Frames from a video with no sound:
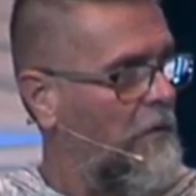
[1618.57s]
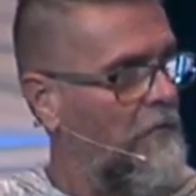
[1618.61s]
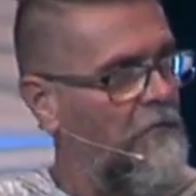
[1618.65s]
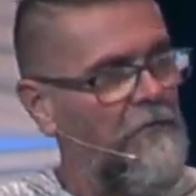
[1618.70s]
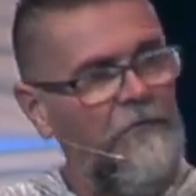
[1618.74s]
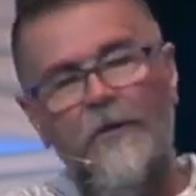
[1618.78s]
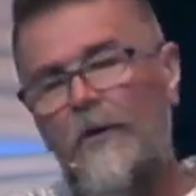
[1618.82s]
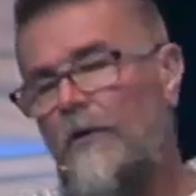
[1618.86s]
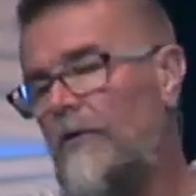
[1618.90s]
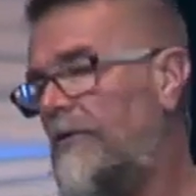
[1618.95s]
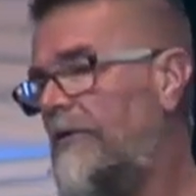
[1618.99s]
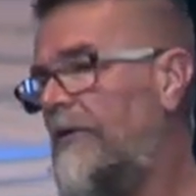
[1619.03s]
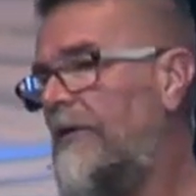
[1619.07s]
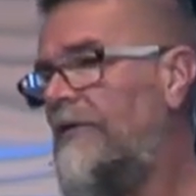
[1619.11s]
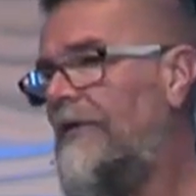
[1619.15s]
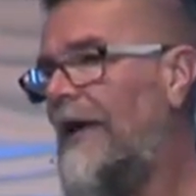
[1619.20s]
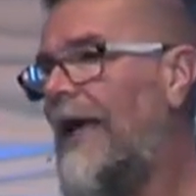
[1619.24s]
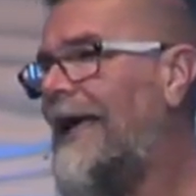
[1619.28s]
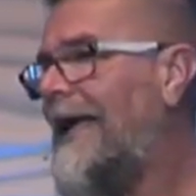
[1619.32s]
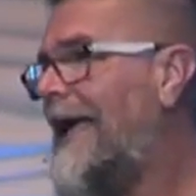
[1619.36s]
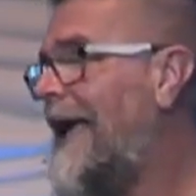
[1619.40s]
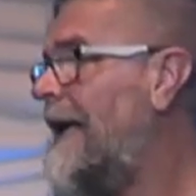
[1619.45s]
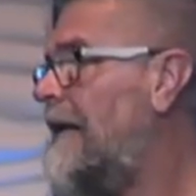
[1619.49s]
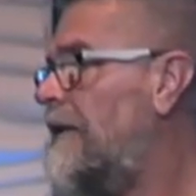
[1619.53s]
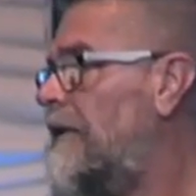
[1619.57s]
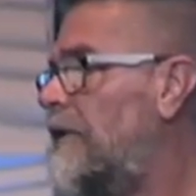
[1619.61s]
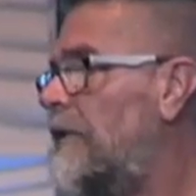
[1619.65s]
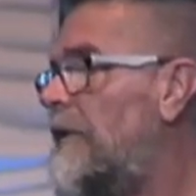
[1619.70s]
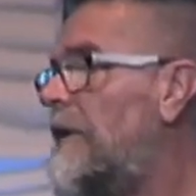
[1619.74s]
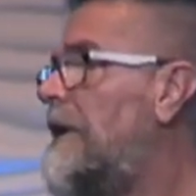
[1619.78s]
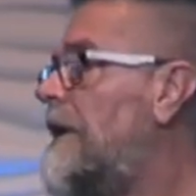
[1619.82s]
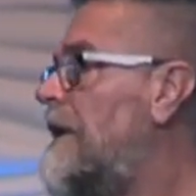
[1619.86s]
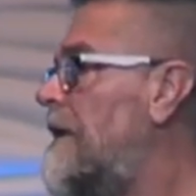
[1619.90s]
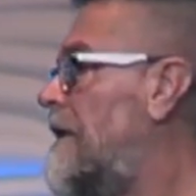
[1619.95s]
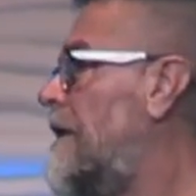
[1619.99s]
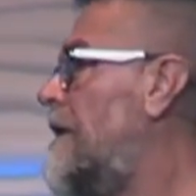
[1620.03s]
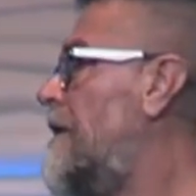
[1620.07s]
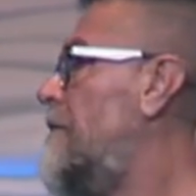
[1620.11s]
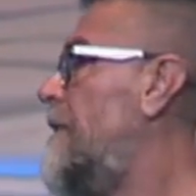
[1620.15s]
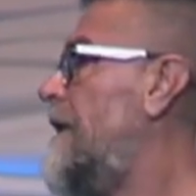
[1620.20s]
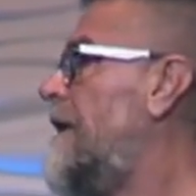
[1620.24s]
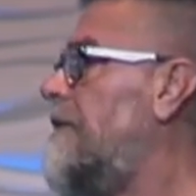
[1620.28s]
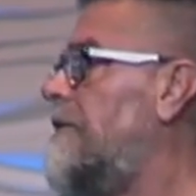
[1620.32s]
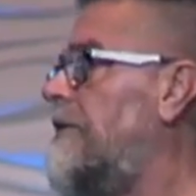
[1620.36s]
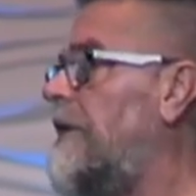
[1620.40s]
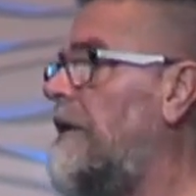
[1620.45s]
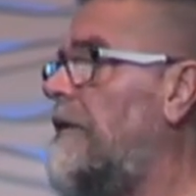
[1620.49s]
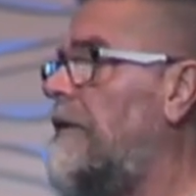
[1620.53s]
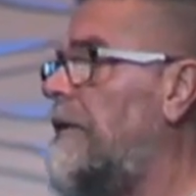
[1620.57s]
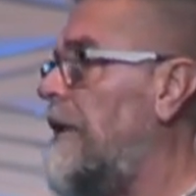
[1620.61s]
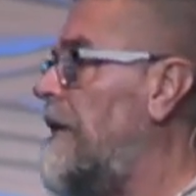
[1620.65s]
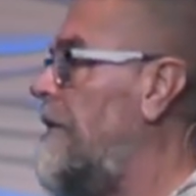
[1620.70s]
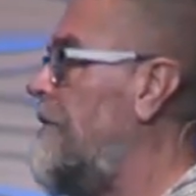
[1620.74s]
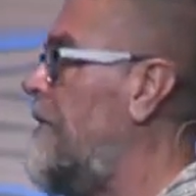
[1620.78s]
Fear says, "I can't do anything because I don't